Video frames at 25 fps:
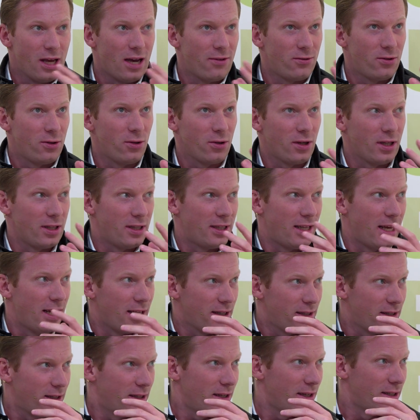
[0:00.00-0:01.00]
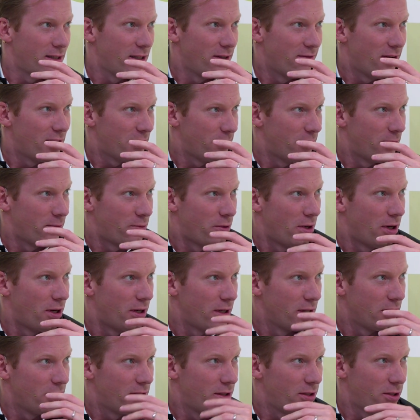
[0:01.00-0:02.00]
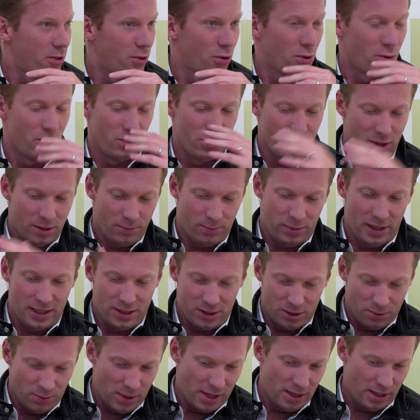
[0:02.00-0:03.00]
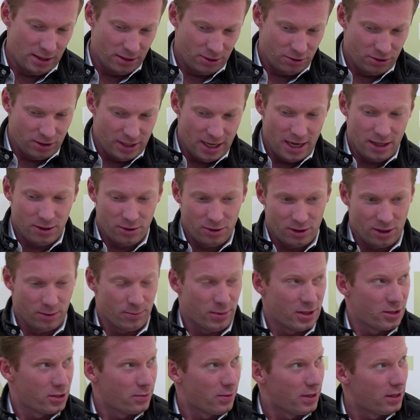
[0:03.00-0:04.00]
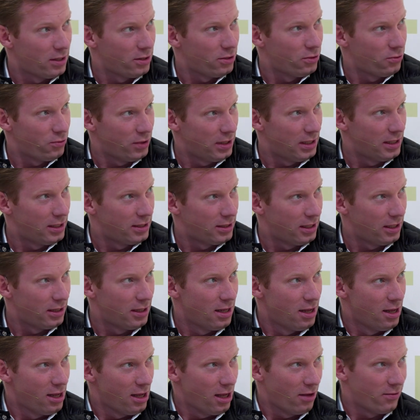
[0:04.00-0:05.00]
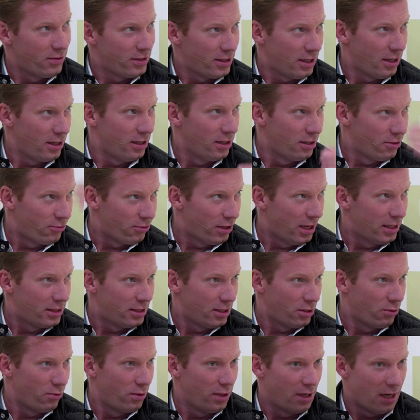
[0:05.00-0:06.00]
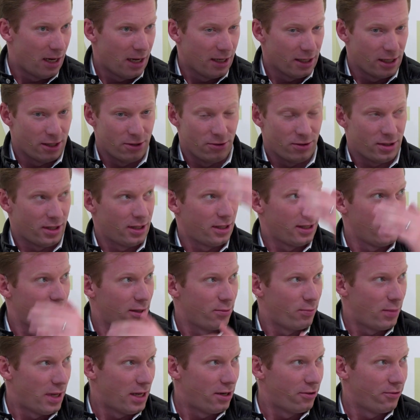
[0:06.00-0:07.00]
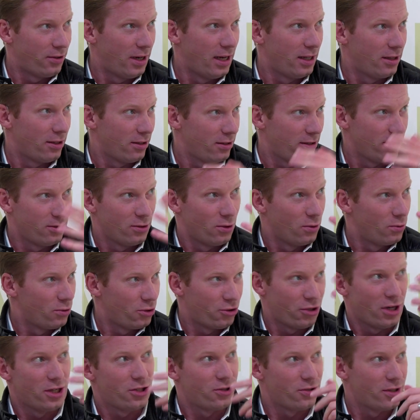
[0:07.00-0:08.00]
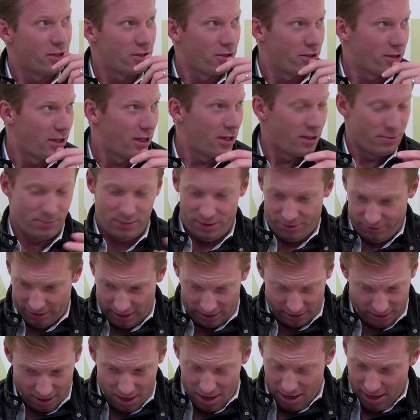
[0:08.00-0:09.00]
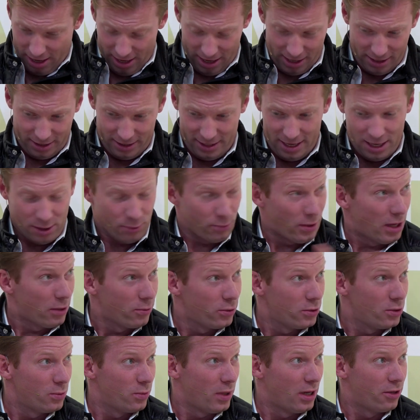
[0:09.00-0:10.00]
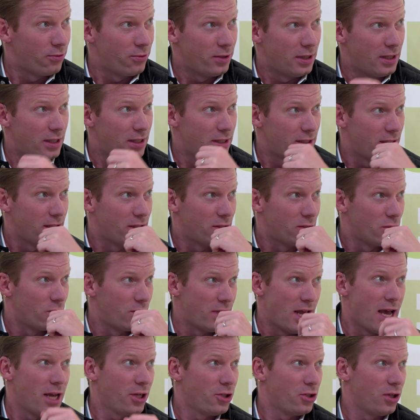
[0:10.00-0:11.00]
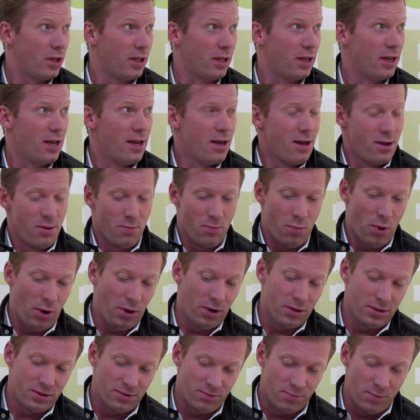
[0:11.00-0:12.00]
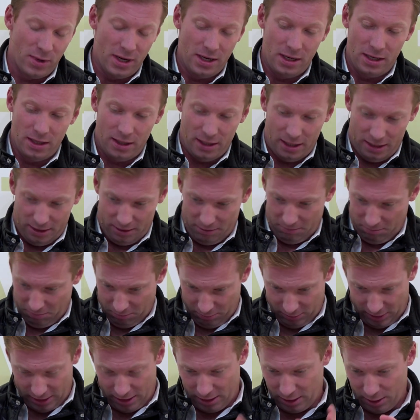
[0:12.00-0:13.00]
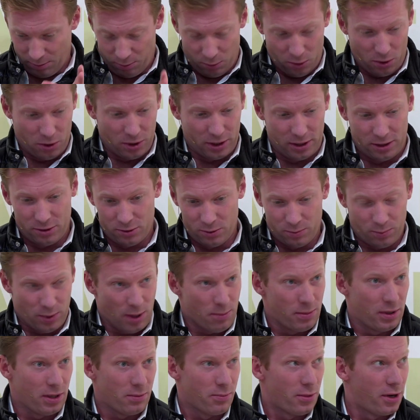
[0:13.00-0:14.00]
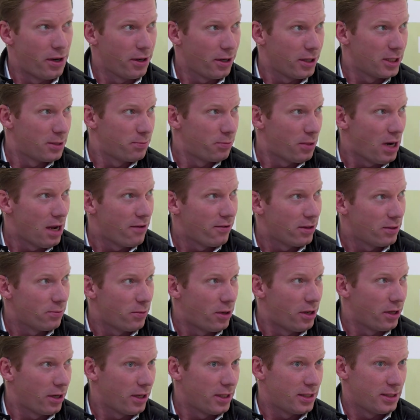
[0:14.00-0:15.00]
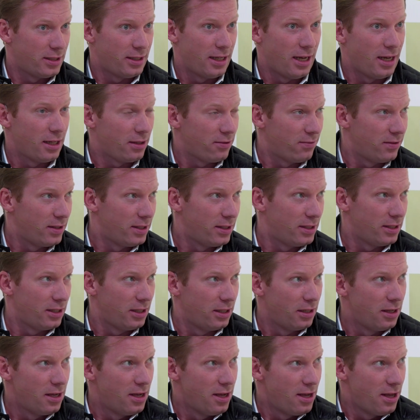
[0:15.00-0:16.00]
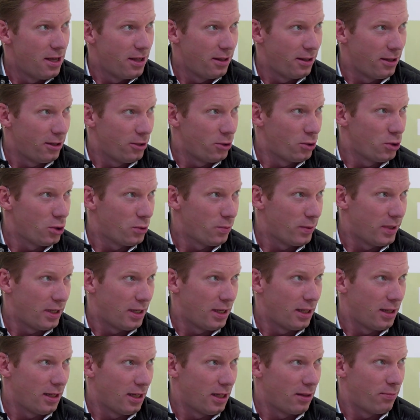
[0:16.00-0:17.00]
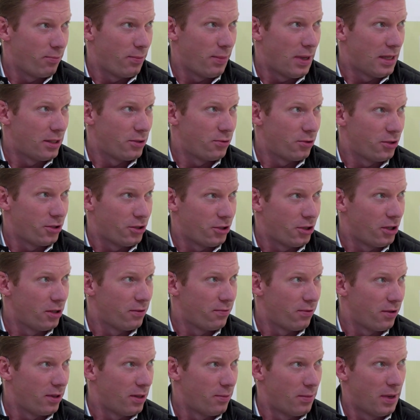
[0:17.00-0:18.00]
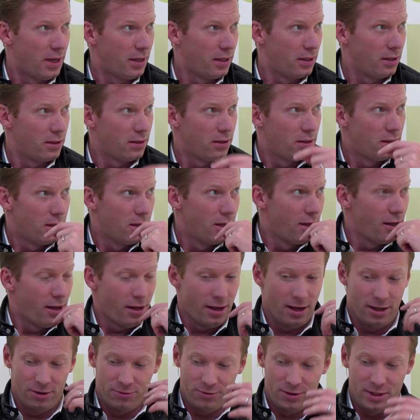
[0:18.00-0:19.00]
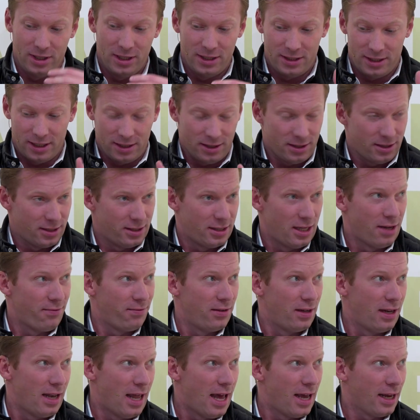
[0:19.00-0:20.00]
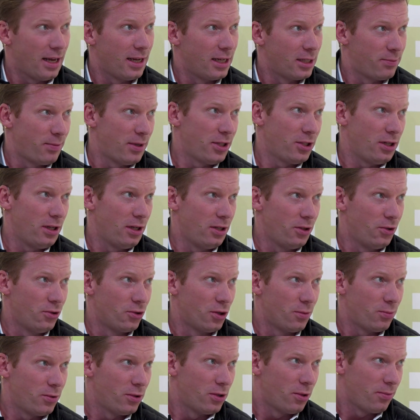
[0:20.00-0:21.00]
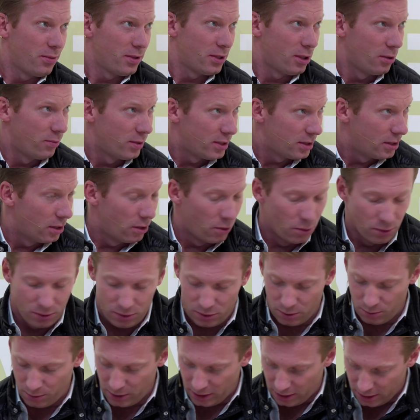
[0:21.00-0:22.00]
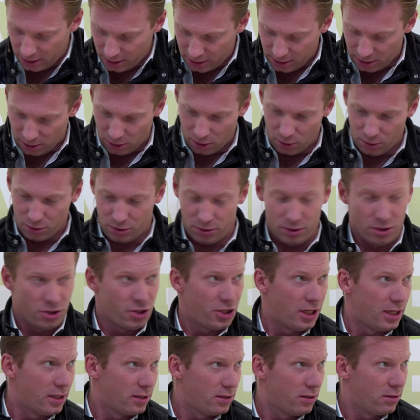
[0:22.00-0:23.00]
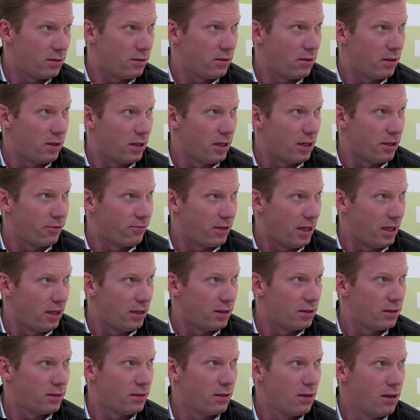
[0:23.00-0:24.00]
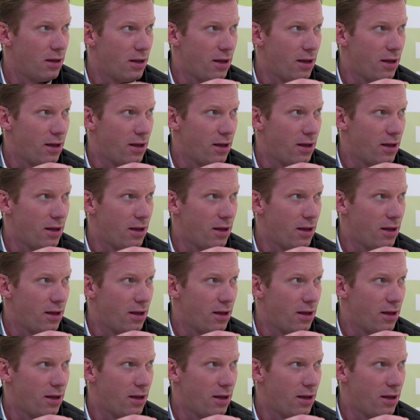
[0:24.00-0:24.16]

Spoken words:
You have to look at debt as investment product. So you can place your money into debt or you can place your money into real estate. If suddenly rates are going higher and you can get better rate at, you know, treasury, so get a better rate in debt, why would you buy real estate? So naturally, pockets of money that can deploy into public markets, private markets, debt, VC, they'll choose where they can get best return for the money. And real estate is definitely lagging, especially in Europe. Europe is always known to be slow to adjust to the rates.